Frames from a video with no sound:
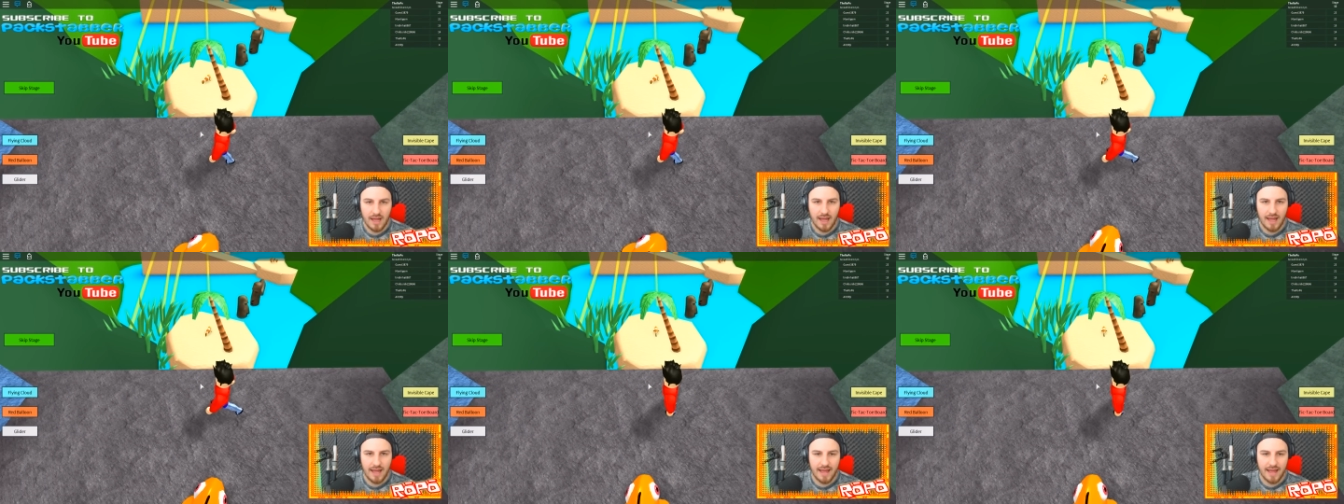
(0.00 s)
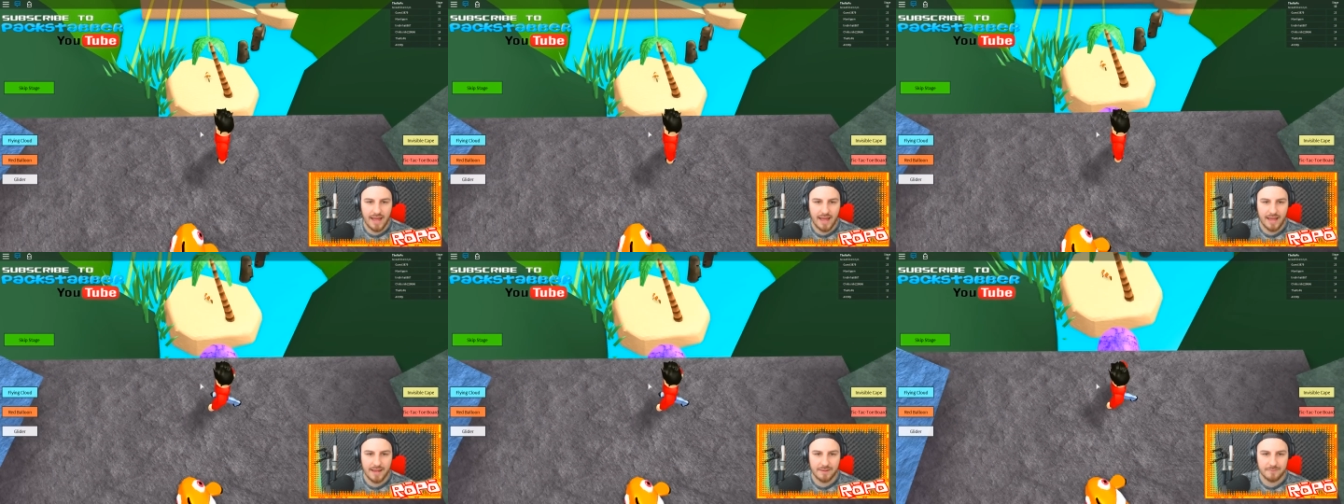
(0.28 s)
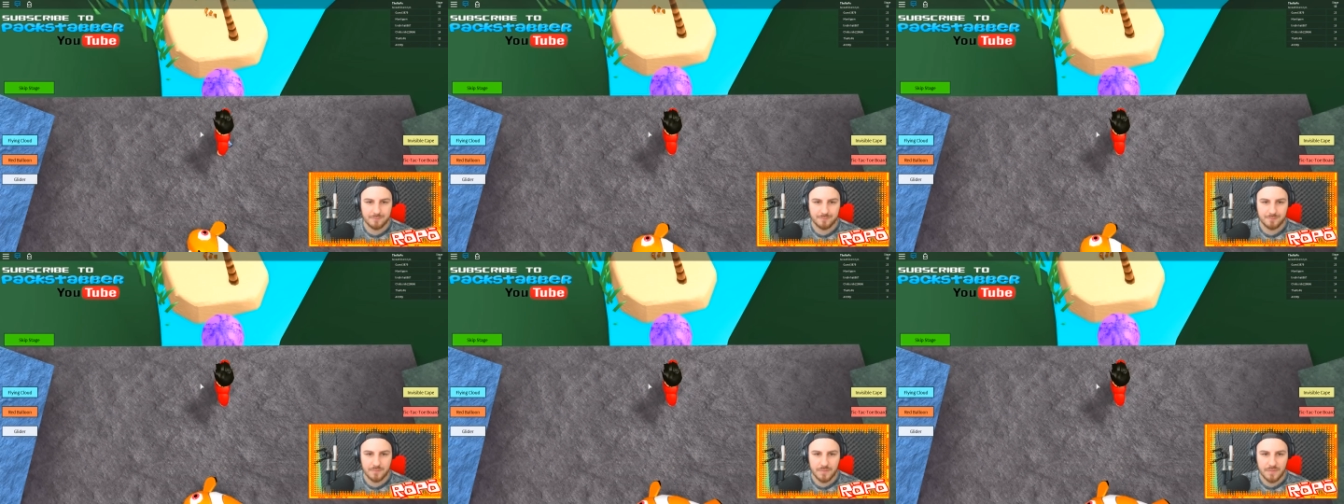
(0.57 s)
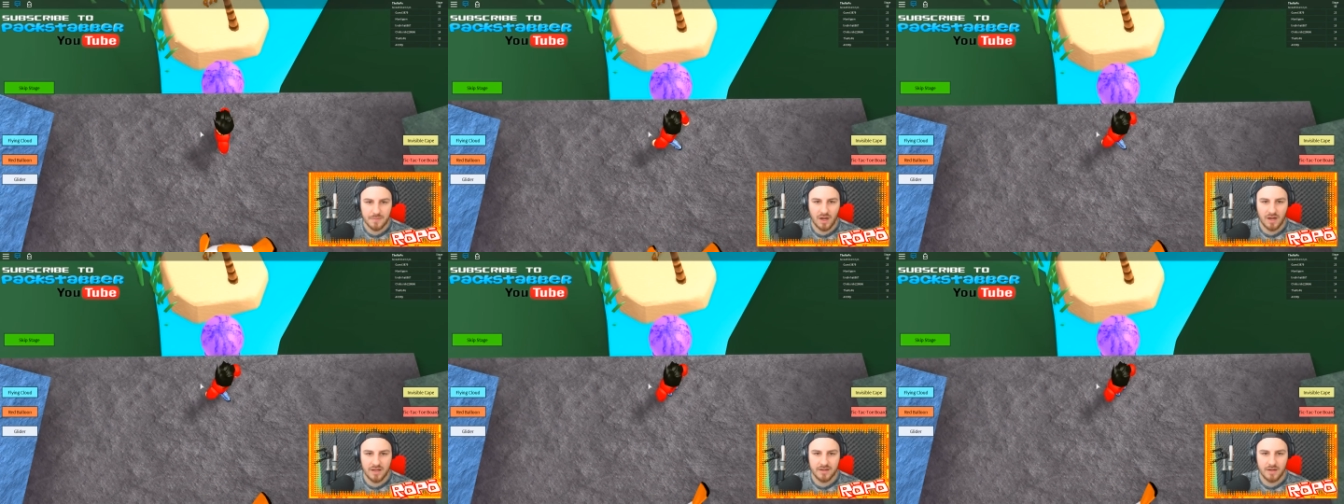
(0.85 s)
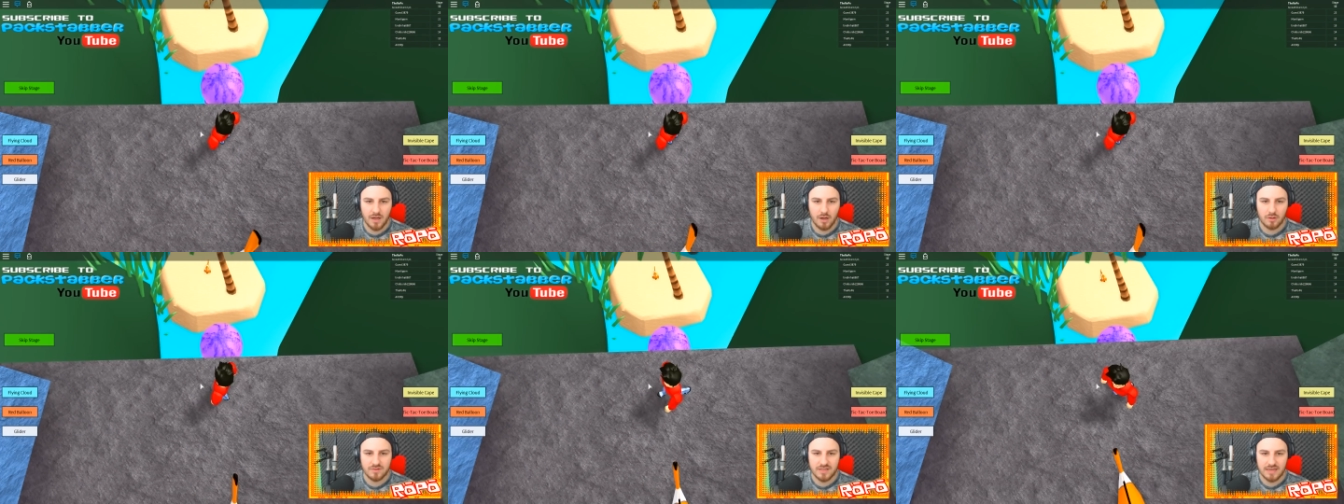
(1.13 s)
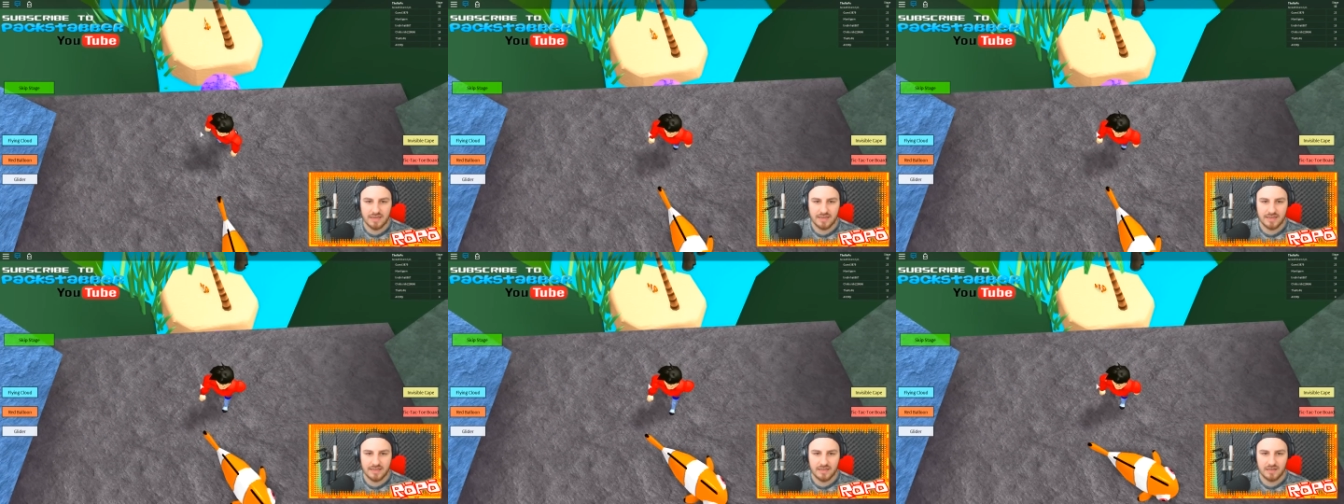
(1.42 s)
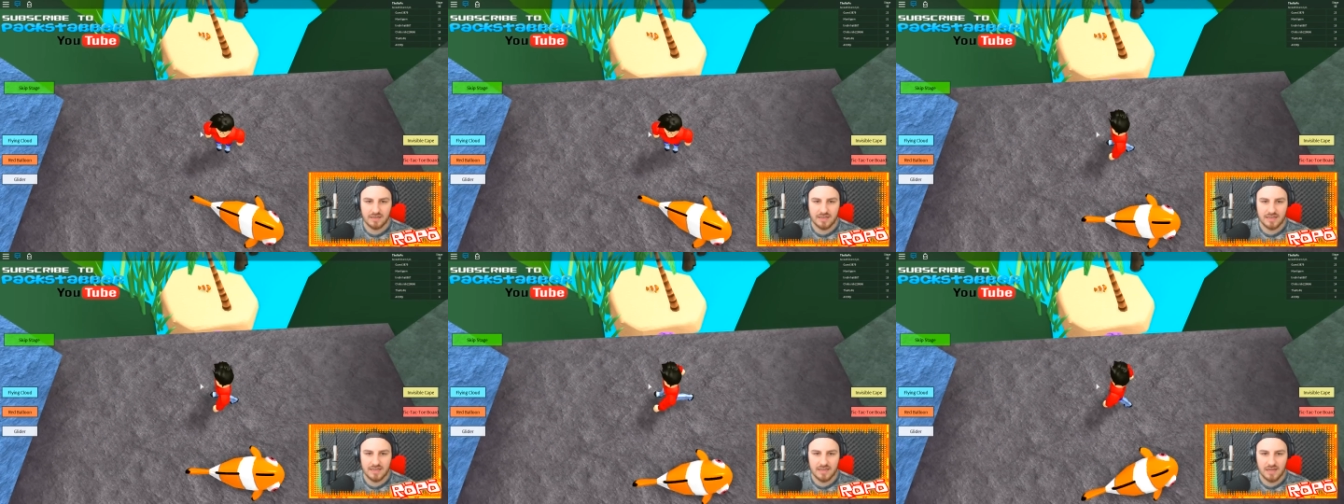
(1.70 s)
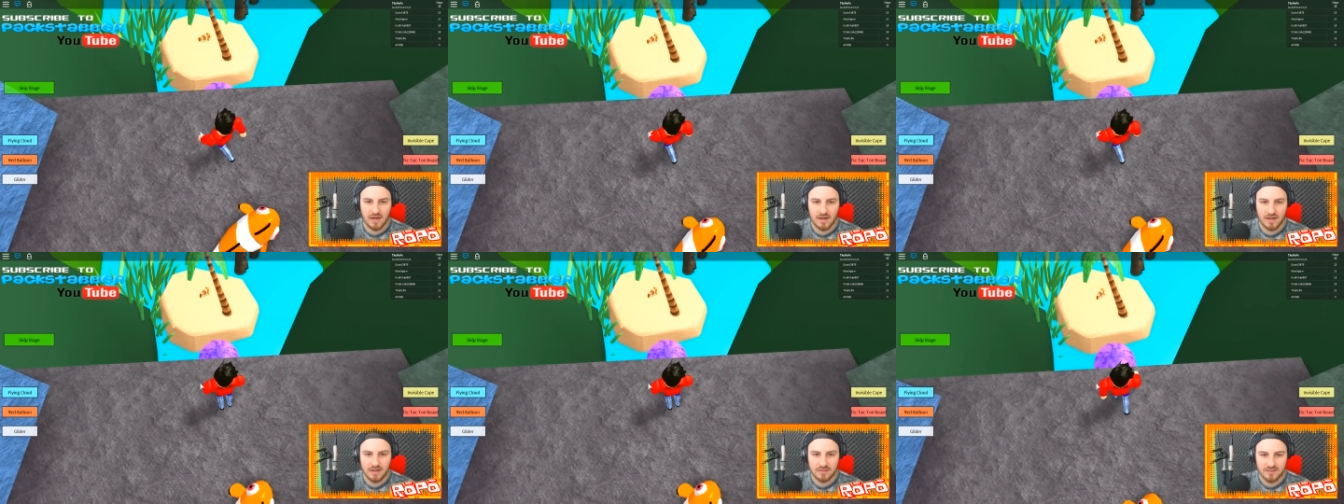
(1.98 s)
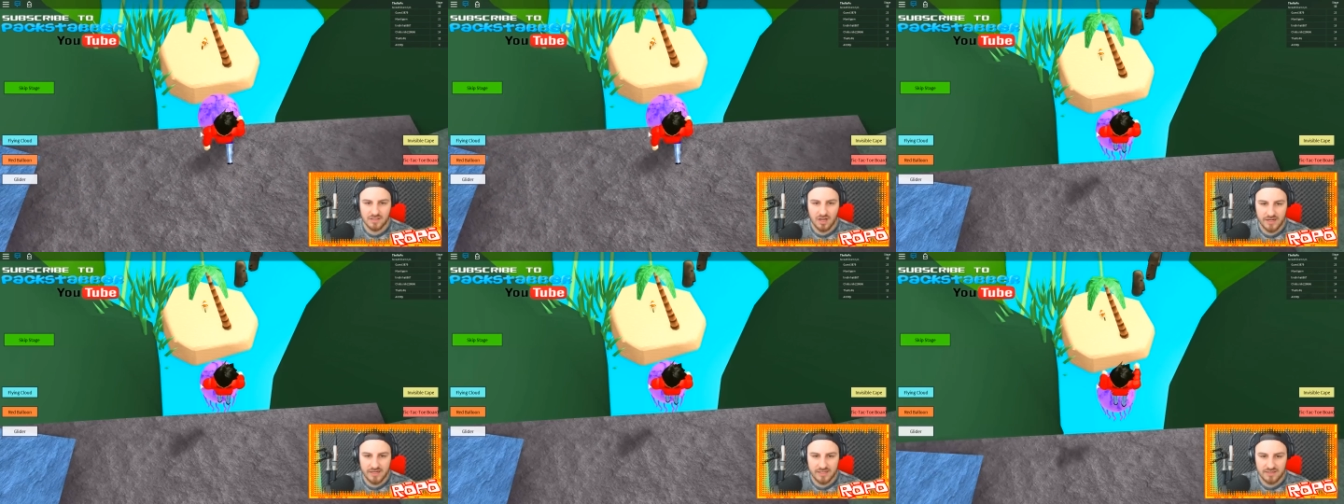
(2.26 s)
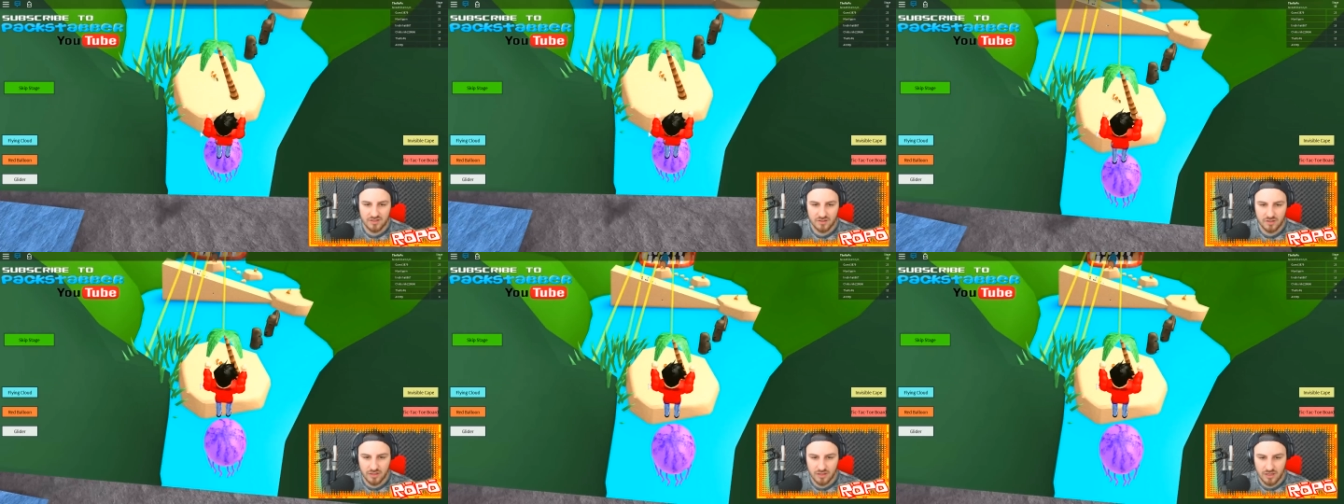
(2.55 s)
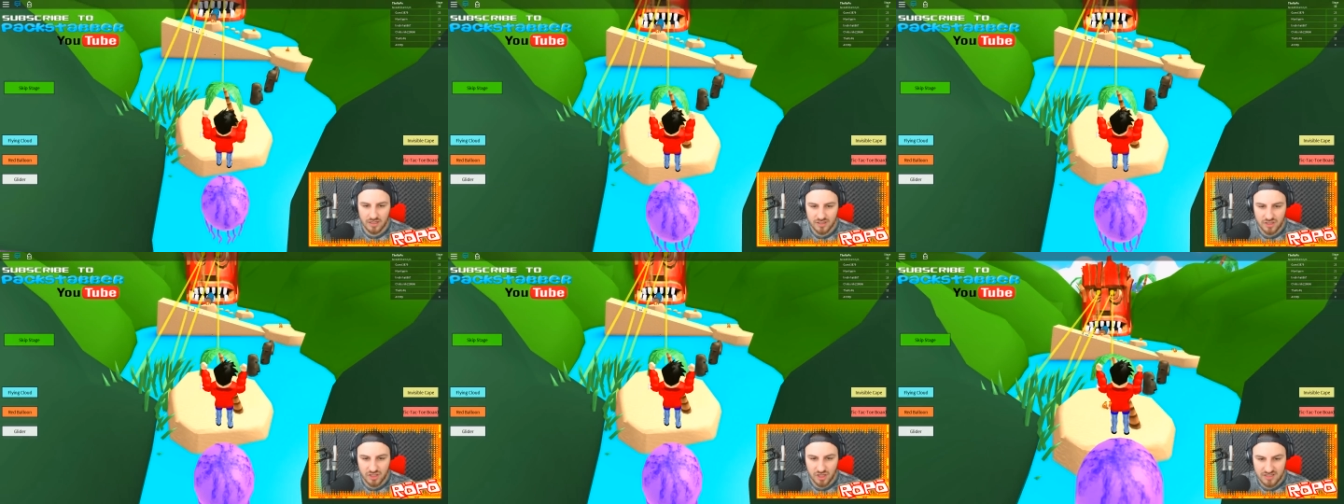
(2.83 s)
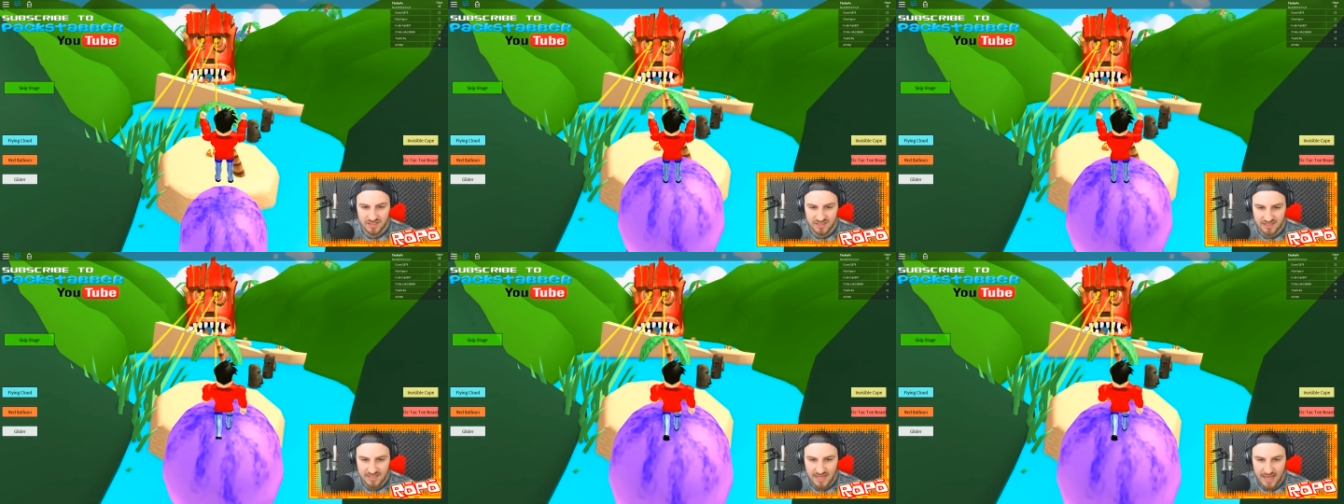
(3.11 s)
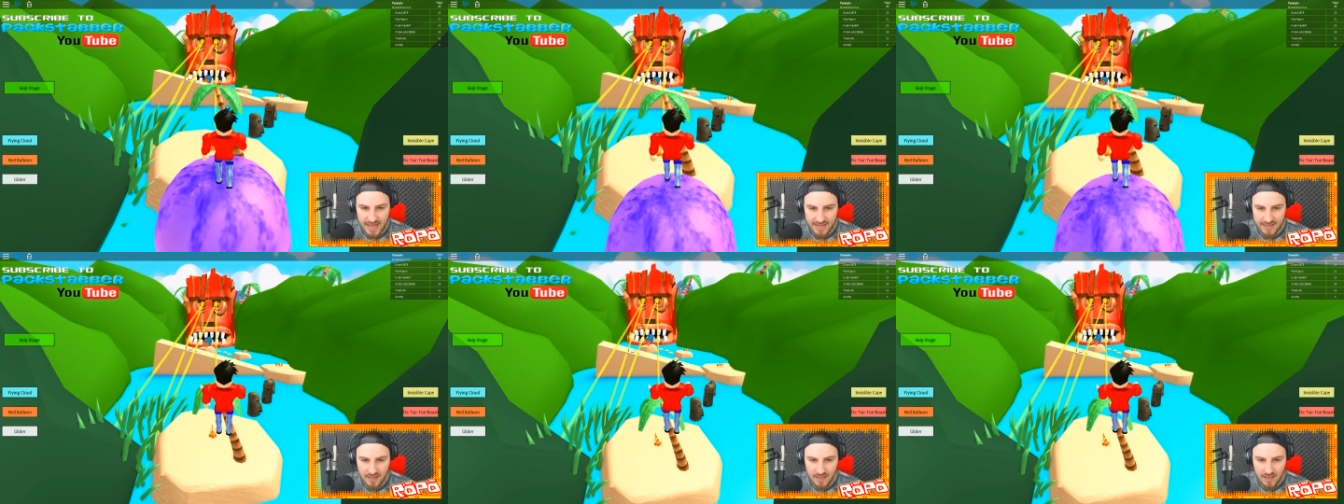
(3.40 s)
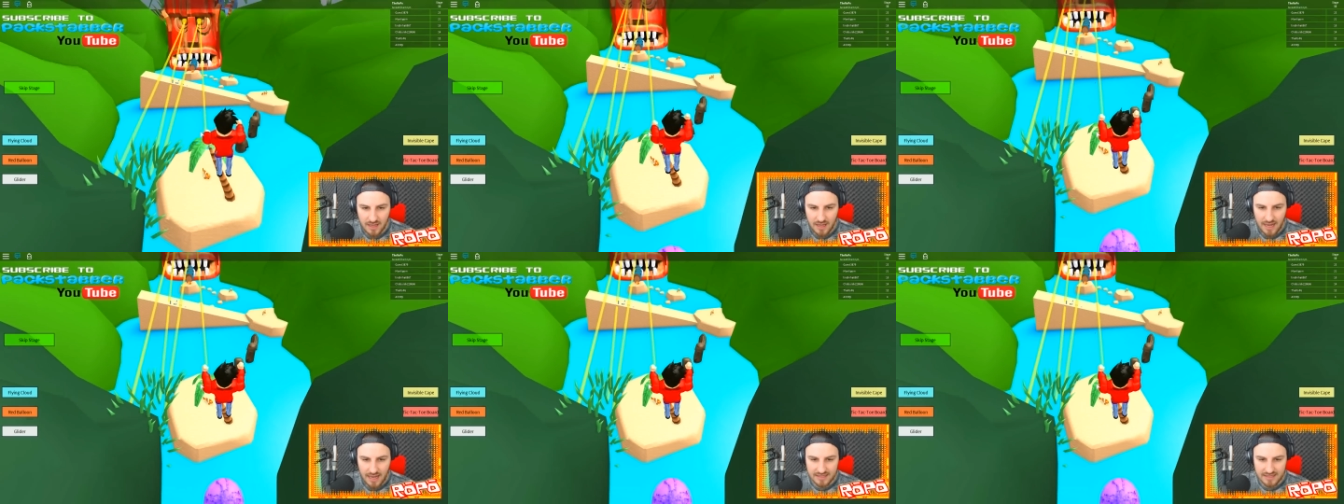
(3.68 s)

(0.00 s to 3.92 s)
I know that tiny turtle, I should say,